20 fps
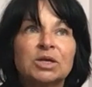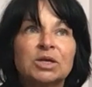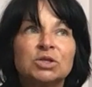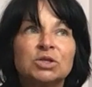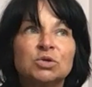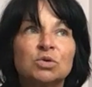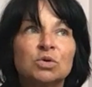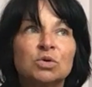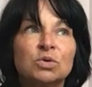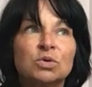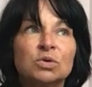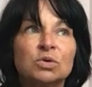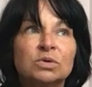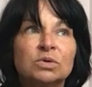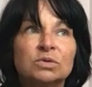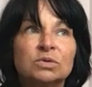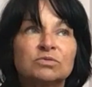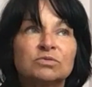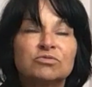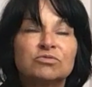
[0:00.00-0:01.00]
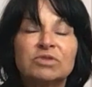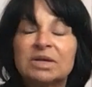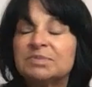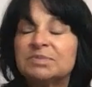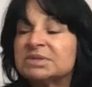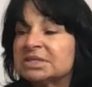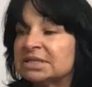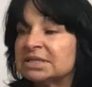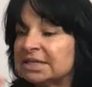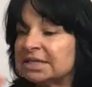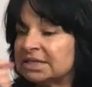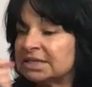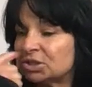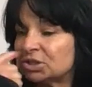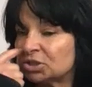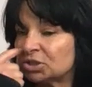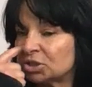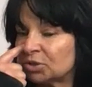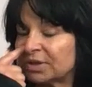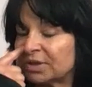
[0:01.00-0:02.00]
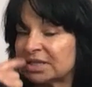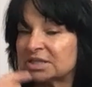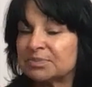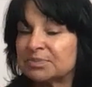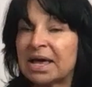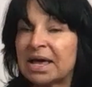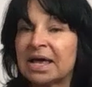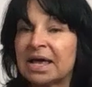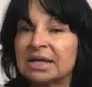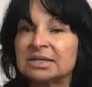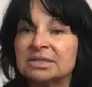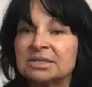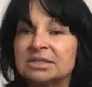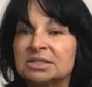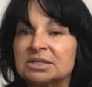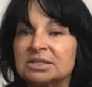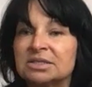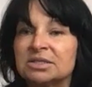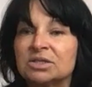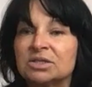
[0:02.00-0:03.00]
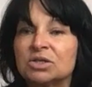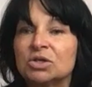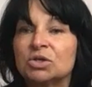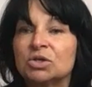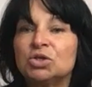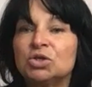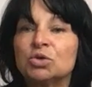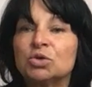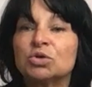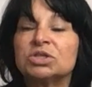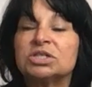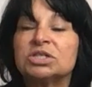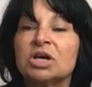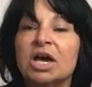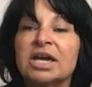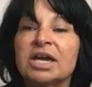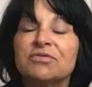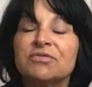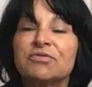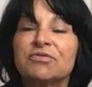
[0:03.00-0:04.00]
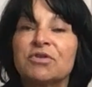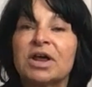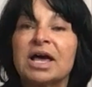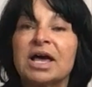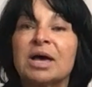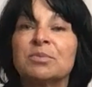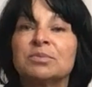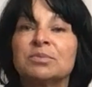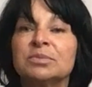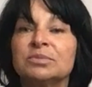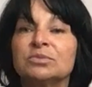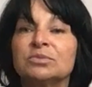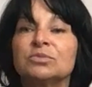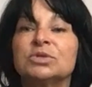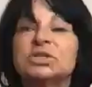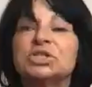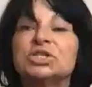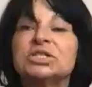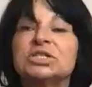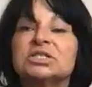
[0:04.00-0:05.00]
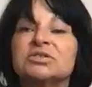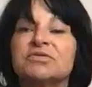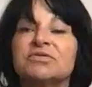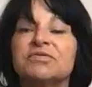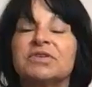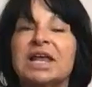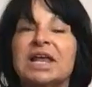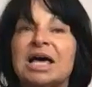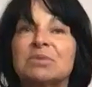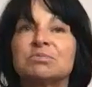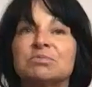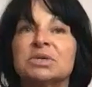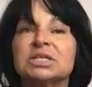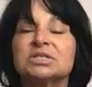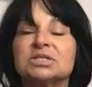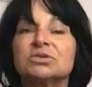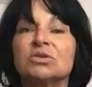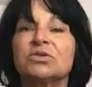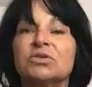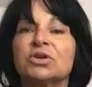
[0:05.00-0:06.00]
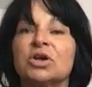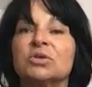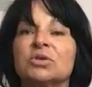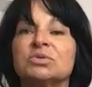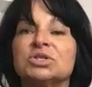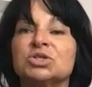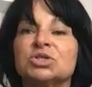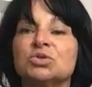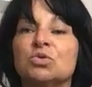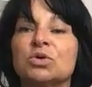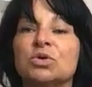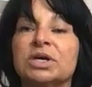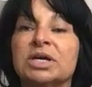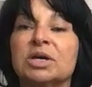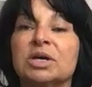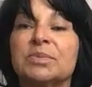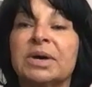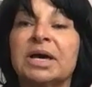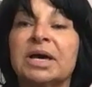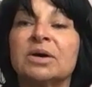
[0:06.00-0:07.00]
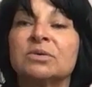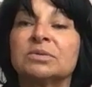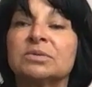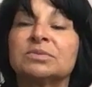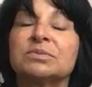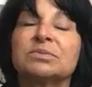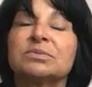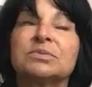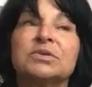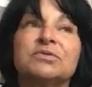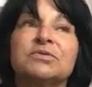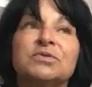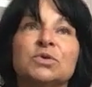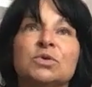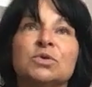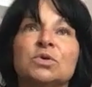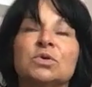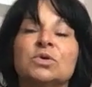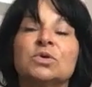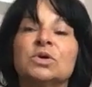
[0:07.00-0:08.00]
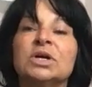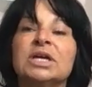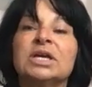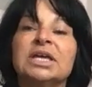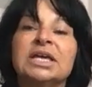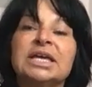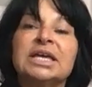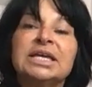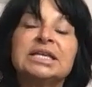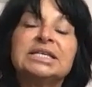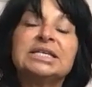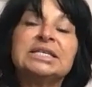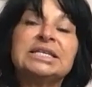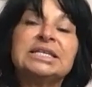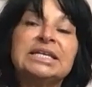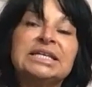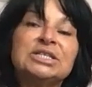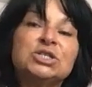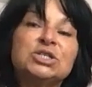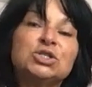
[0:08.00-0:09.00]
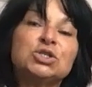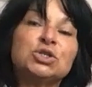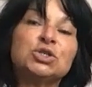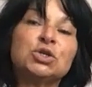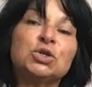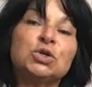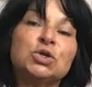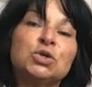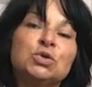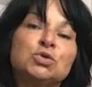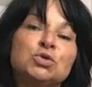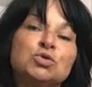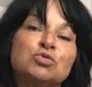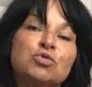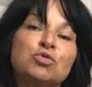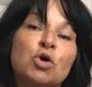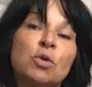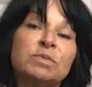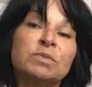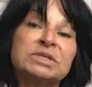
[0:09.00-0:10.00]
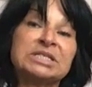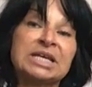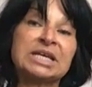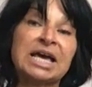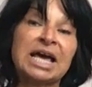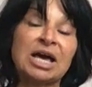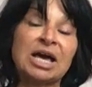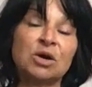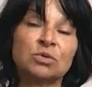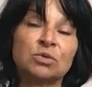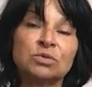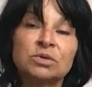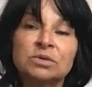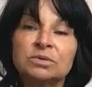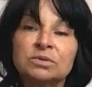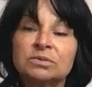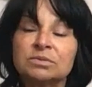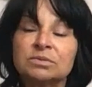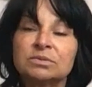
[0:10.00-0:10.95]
your ribs need to expand, your diaphragm, which is the flat muscle that I was talking about before, needs to drop down.